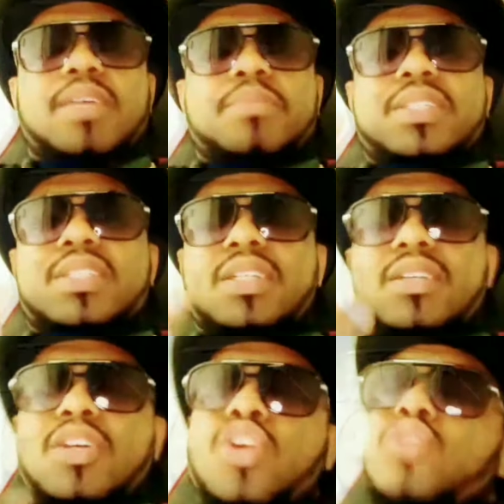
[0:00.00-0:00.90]
No,
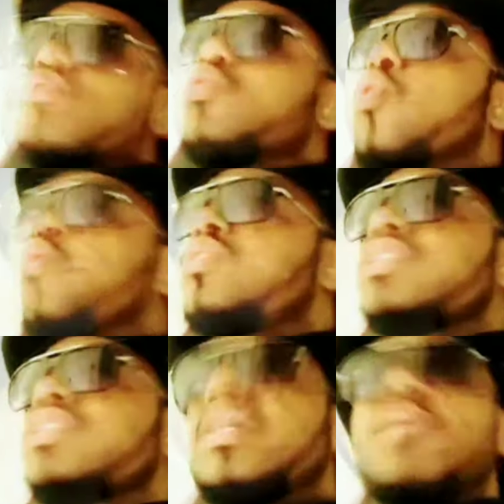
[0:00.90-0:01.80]
it's not
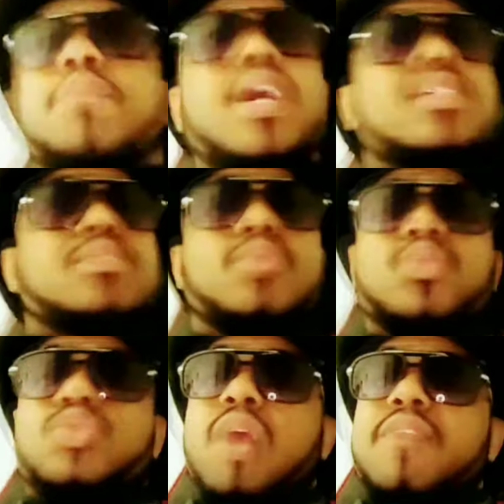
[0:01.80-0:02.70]
possible to have a little
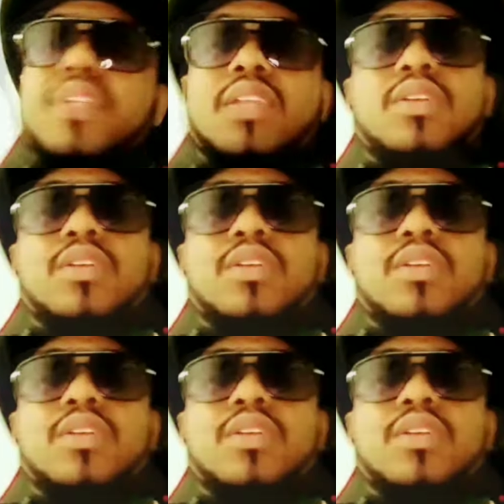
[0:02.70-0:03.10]
box